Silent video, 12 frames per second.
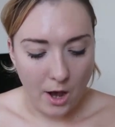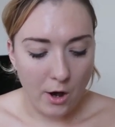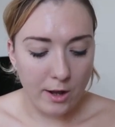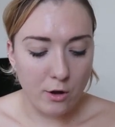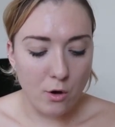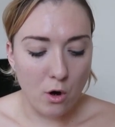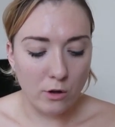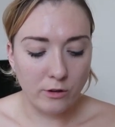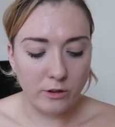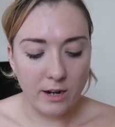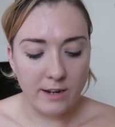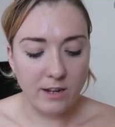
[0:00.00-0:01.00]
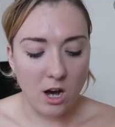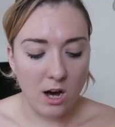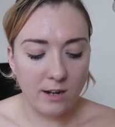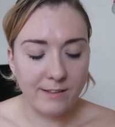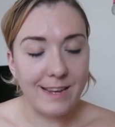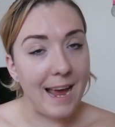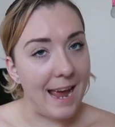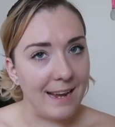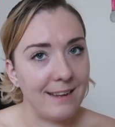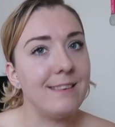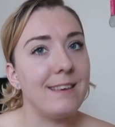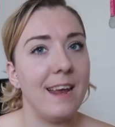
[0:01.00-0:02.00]
I got size R to
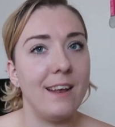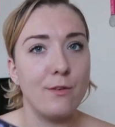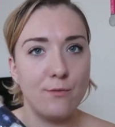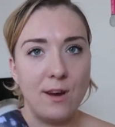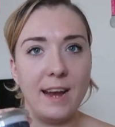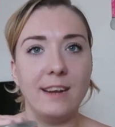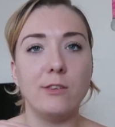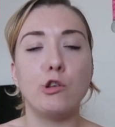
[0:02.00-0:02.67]
S in a ring.